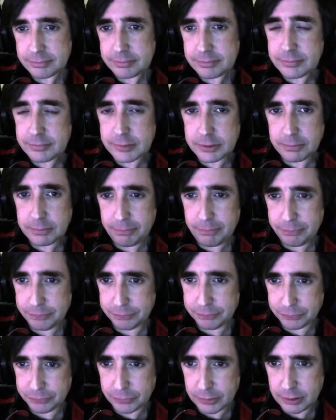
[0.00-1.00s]
Yeah, and this is
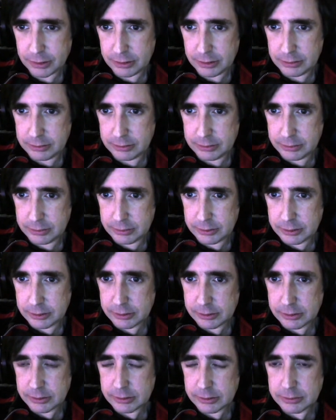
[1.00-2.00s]
probably the easiest one as
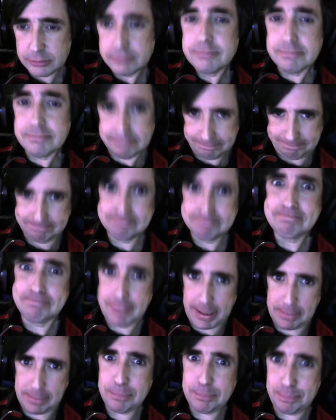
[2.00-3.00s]
well,
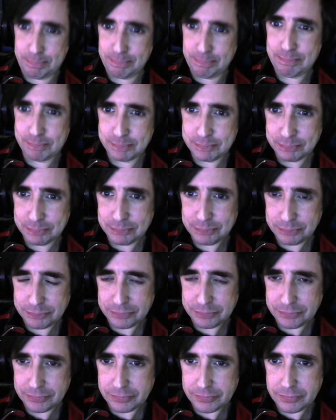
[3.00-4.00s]
which is
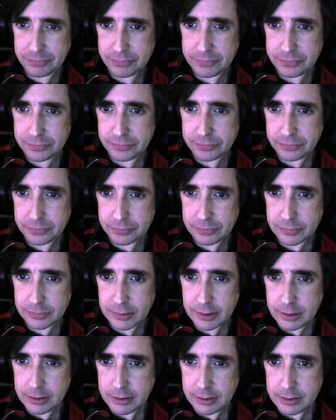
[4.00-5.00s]
definitely a good thing,
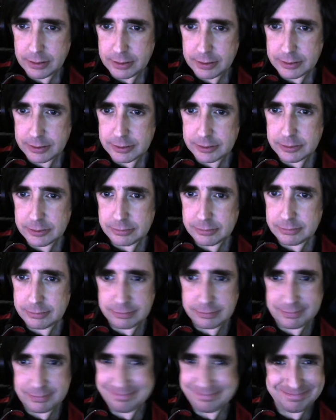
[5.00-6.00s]
because the
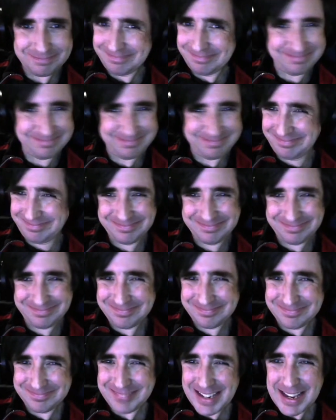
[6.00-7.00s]
Dizzy games can get very
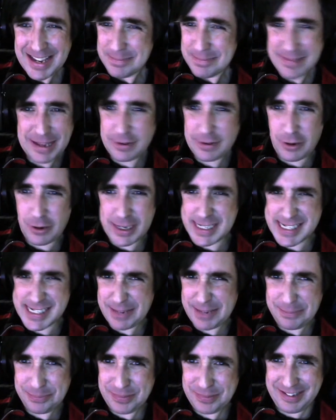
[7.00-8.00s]
hard. They're not
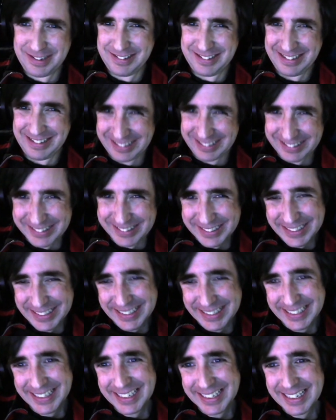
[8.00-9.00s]
easy.
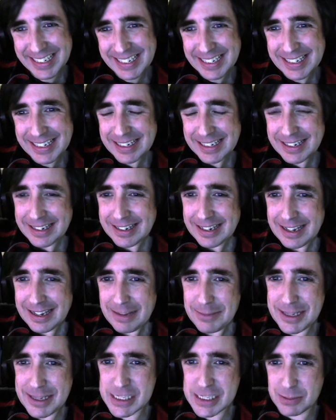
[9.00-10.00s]
I
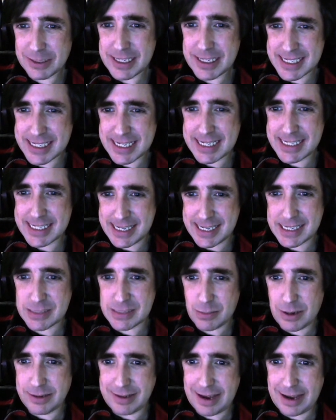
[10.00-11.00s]
mean, this one is the easiest
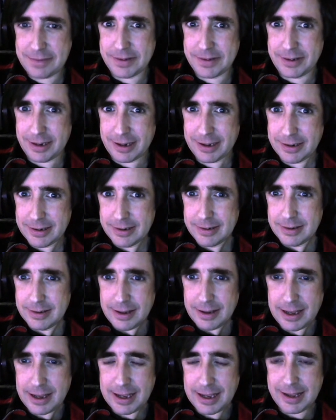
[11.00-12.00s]
one, definitely.
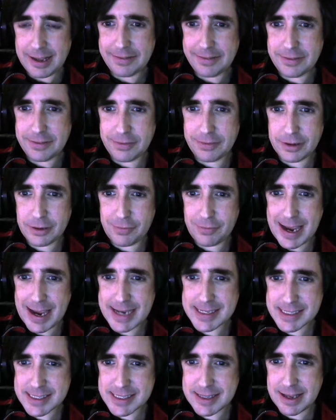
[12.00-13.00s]
The
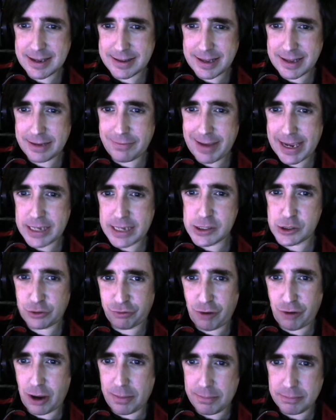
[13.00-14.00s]
rest, they
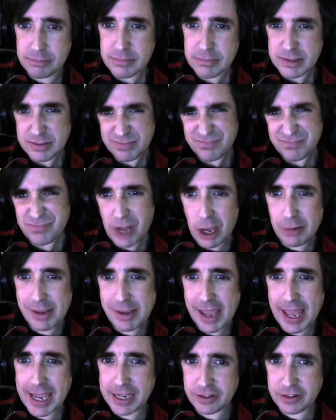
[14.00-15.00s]
range from
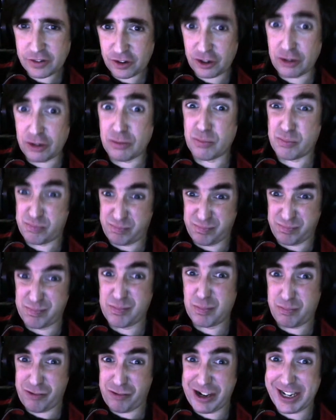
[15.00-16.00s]
okay to
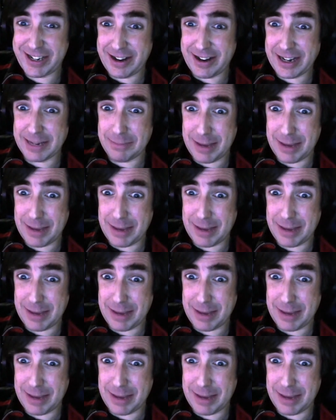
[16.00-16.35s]
pretty